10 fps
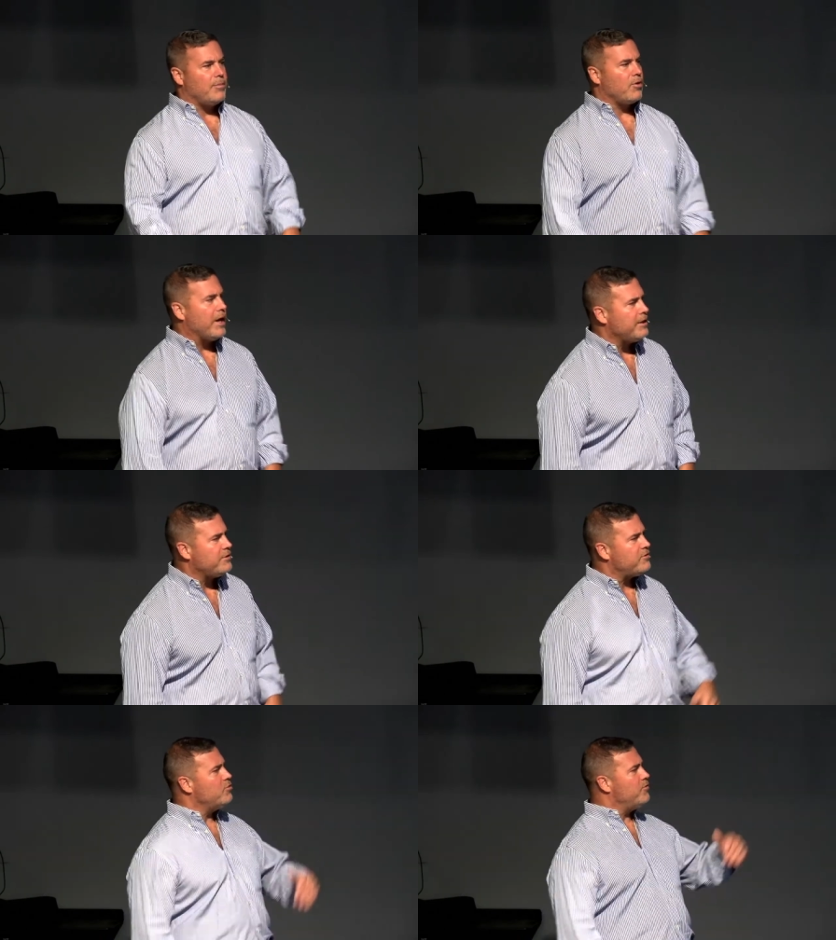or I need
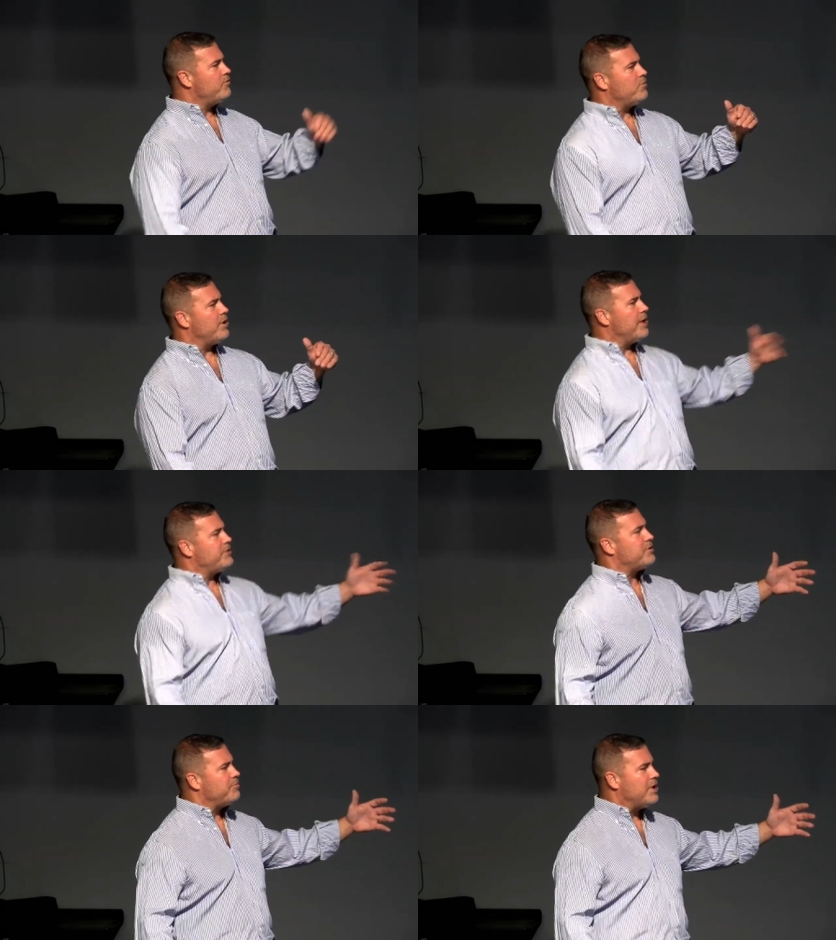to move to a
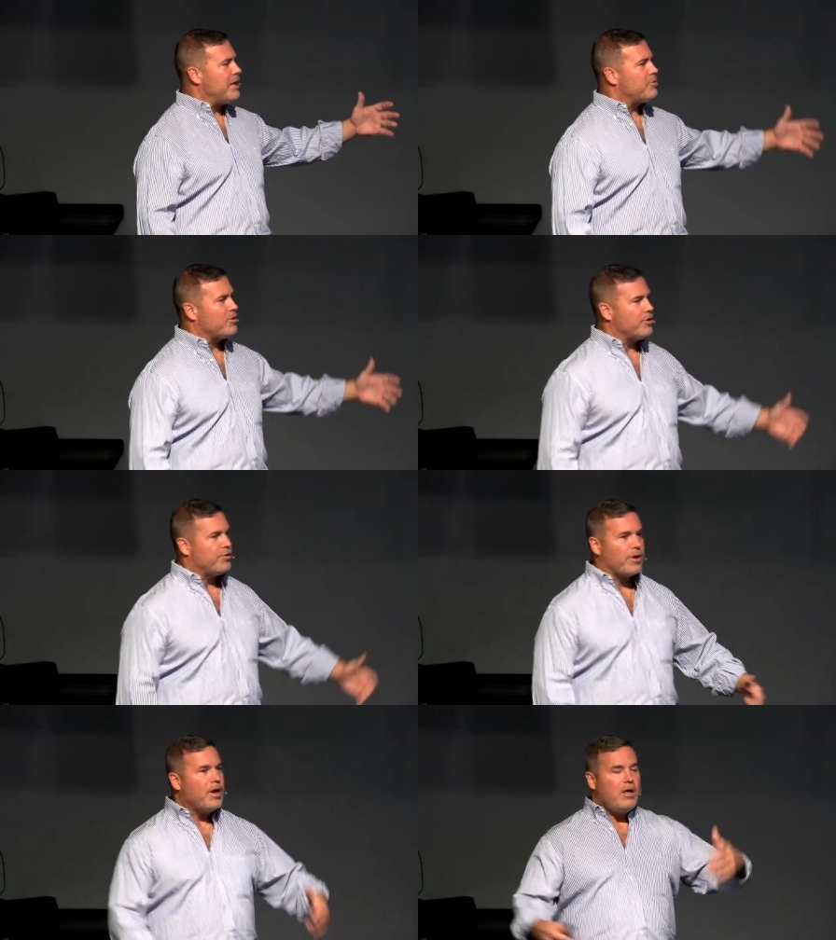nicer neighborhood, or